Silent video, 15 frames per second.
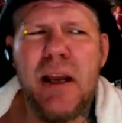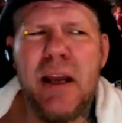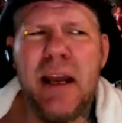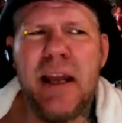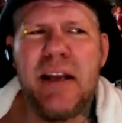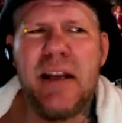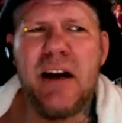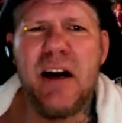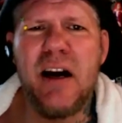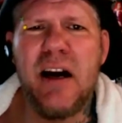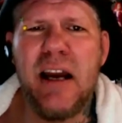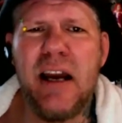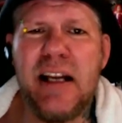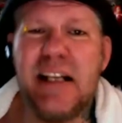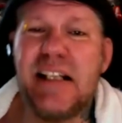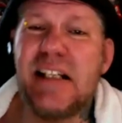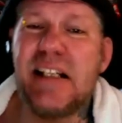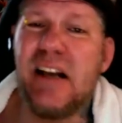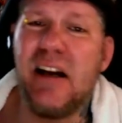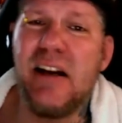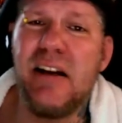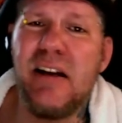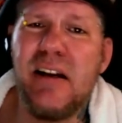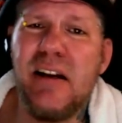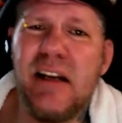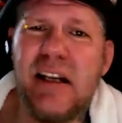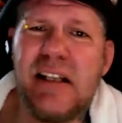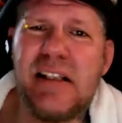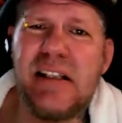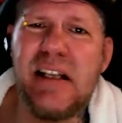And his son
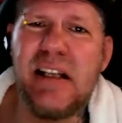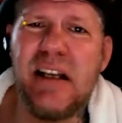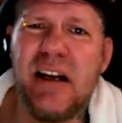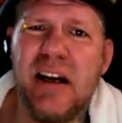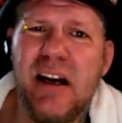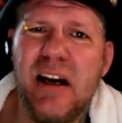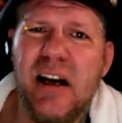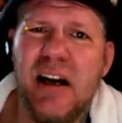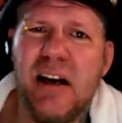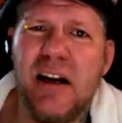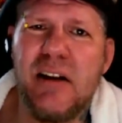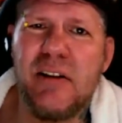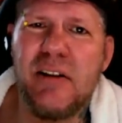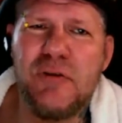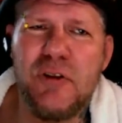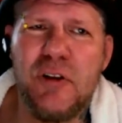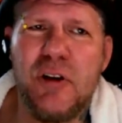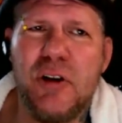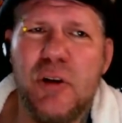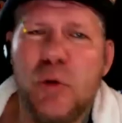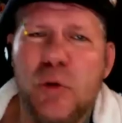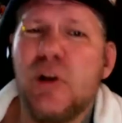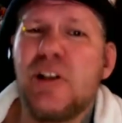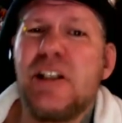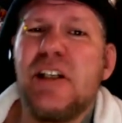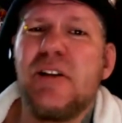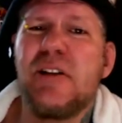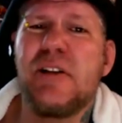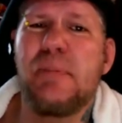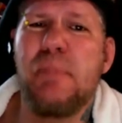is for the World
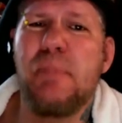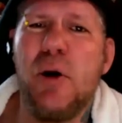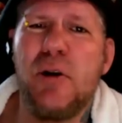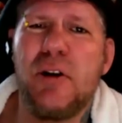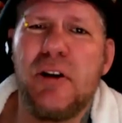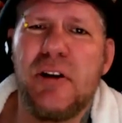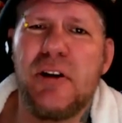Series of Poker,